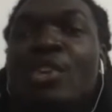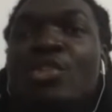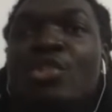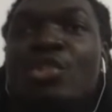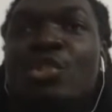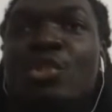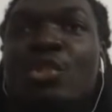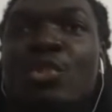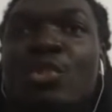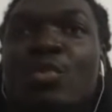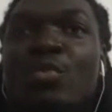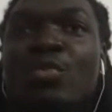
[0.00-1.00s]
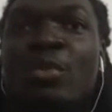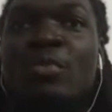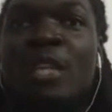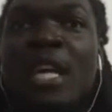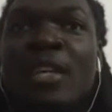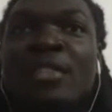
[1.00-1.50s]
So
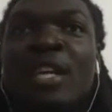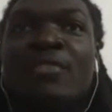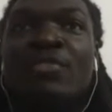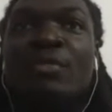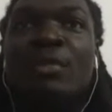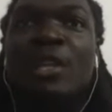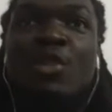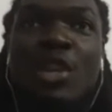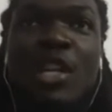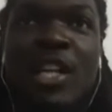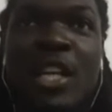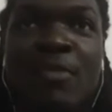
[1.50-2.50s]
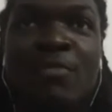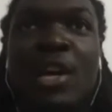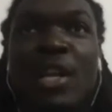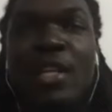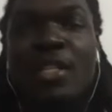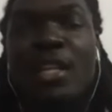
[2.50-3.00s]
sometimes I have to be looking at the
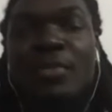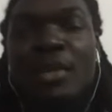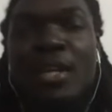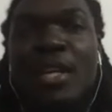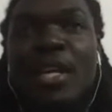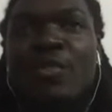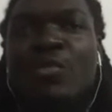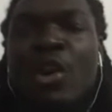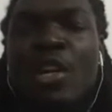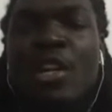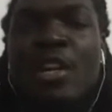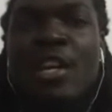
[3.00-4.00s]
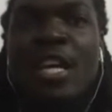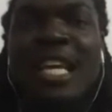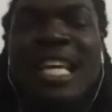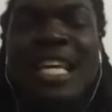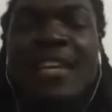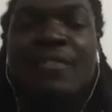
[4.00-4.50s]
broader topic and wonder
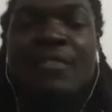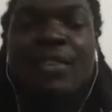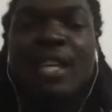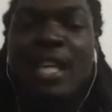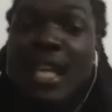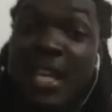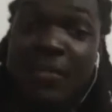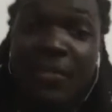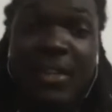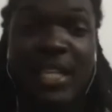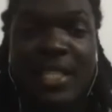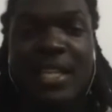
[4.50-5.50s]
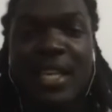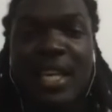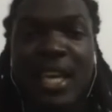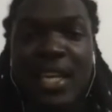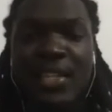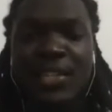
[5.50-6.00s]
if it's a
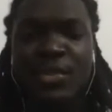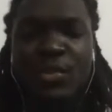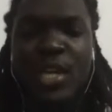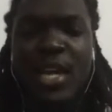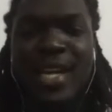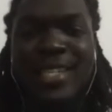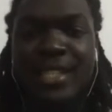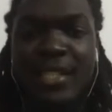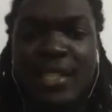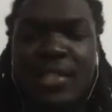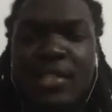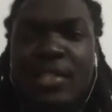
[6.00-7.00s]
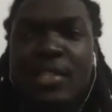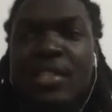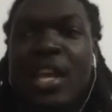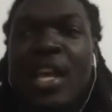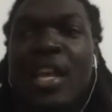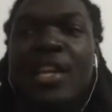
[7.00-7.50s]
case where as
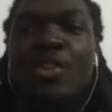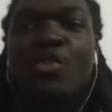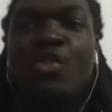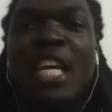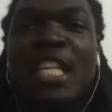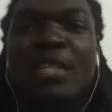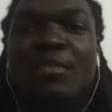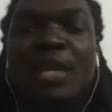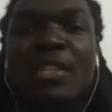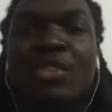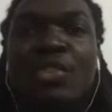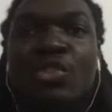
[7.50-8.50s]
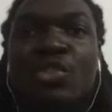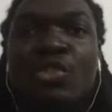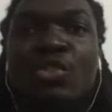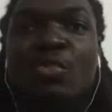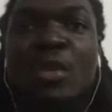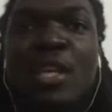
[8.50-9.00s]
citizens they don't expect us
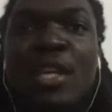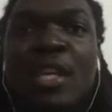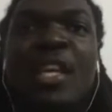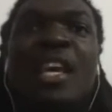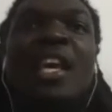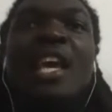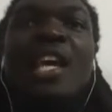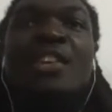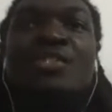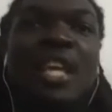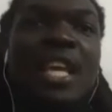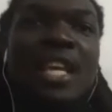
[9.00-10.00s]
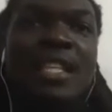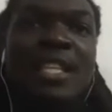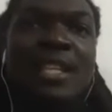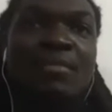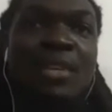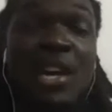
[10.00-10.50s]
to be
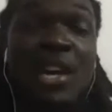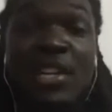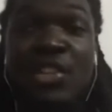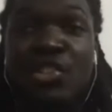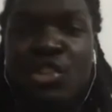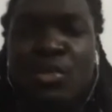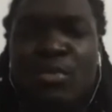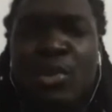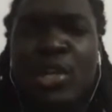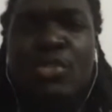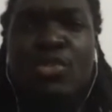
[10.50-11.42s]
educated beyond a certain point to know